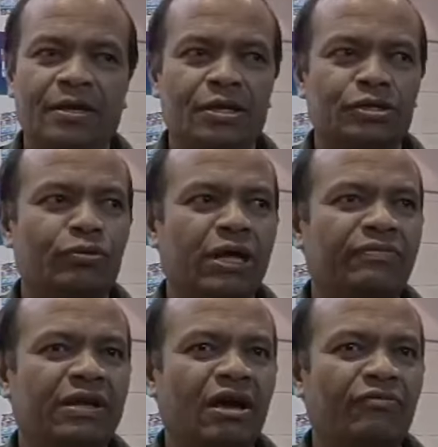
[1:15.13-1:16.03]
So we are
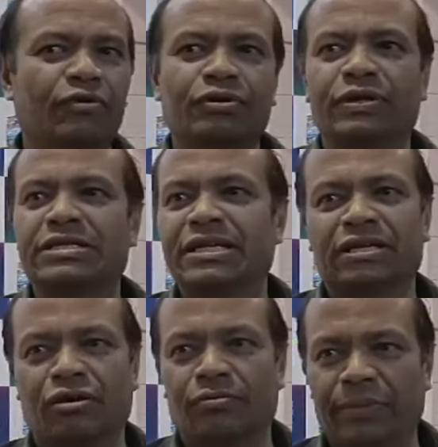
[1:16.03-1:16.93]
very thankful to the
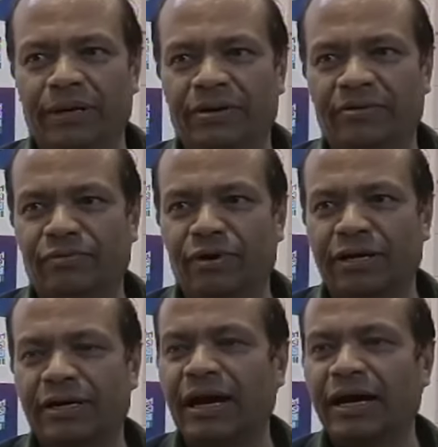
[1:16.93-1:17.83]
state government for
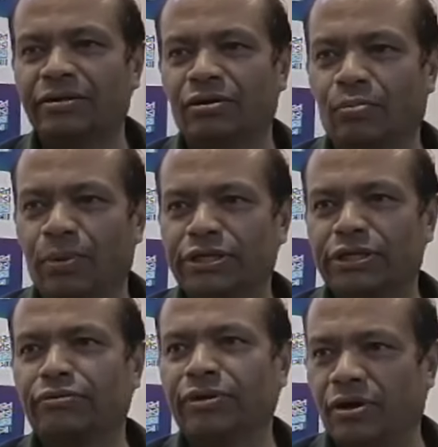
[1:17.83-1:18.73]
their kind
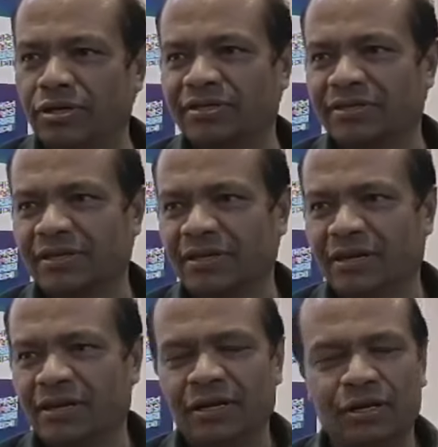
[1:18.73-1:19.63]
cooperation with us.
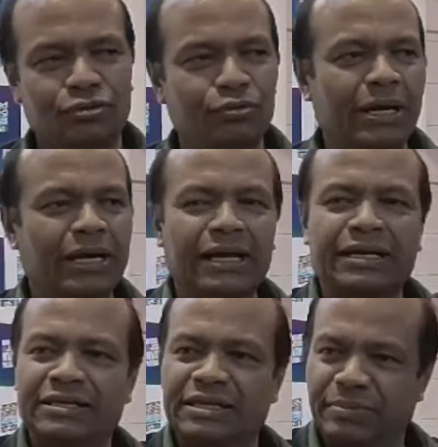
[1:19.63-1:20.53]
Through Meghalayan
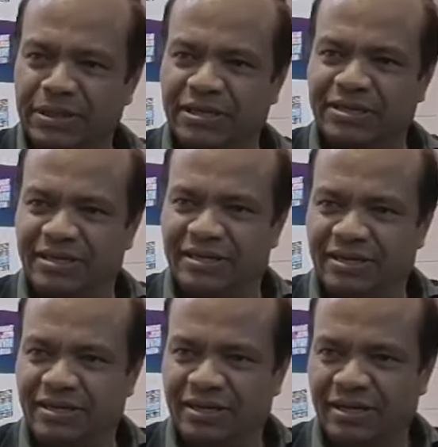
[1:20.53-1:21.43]
Aid Limited,
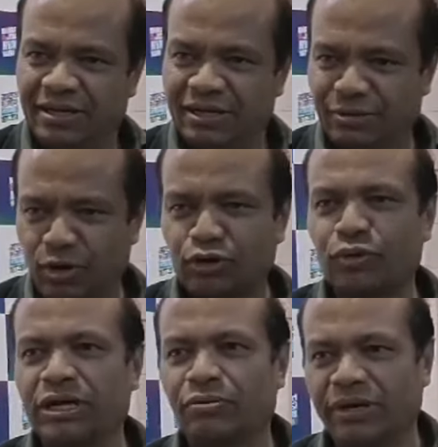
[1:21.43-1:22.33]
they work
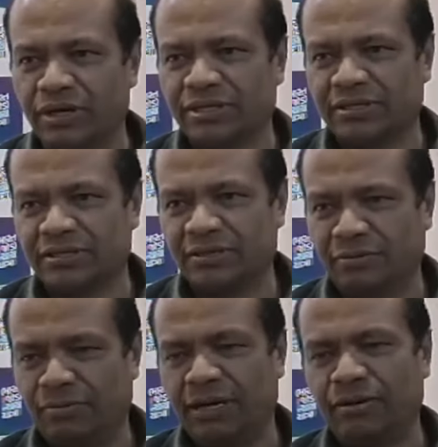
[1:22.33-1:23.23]
together with us.
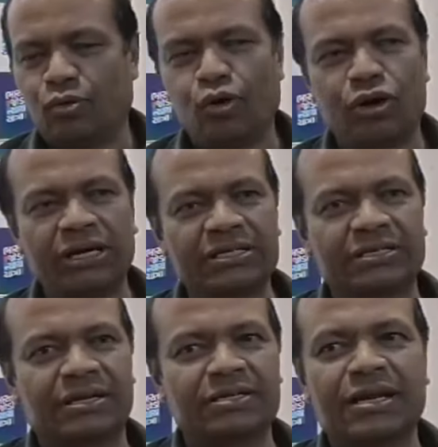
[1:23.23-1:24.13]
Where all these
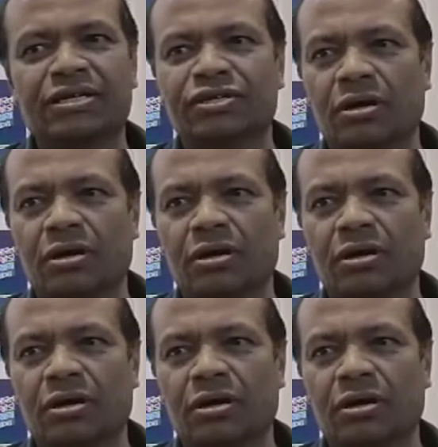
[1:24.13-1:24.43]
traditional